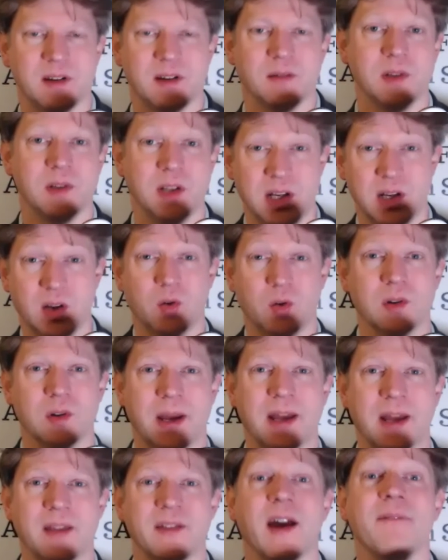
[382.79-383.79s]
I'm learning all
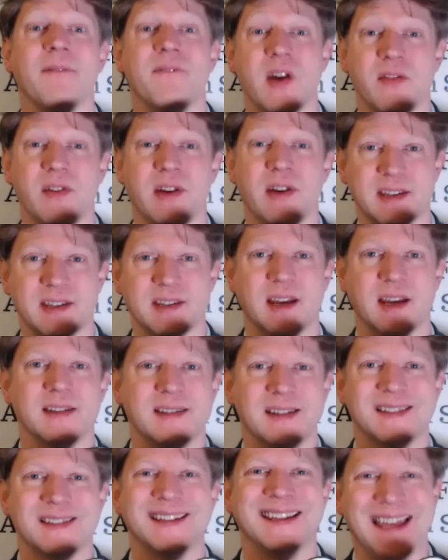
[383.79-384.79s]
about that. I'm very, very
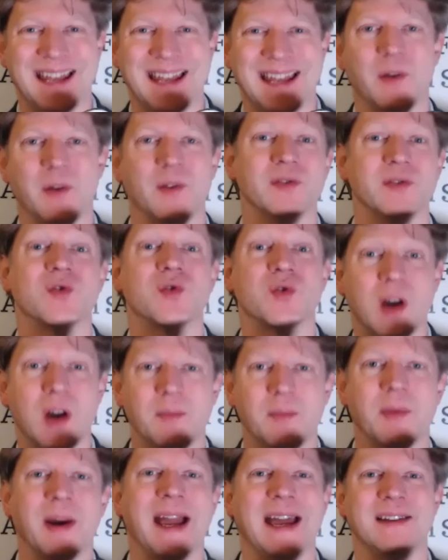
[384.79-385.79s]
excited to get out and
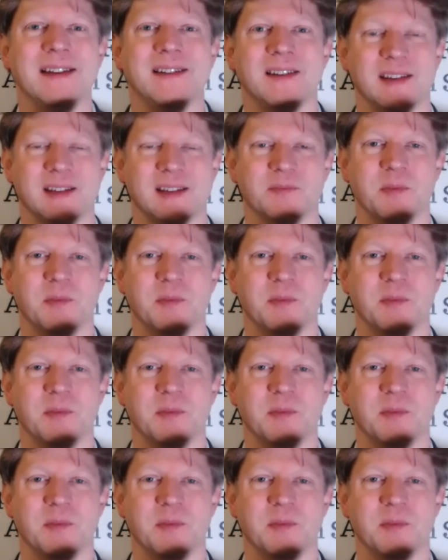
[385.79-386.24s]
try my hand at this.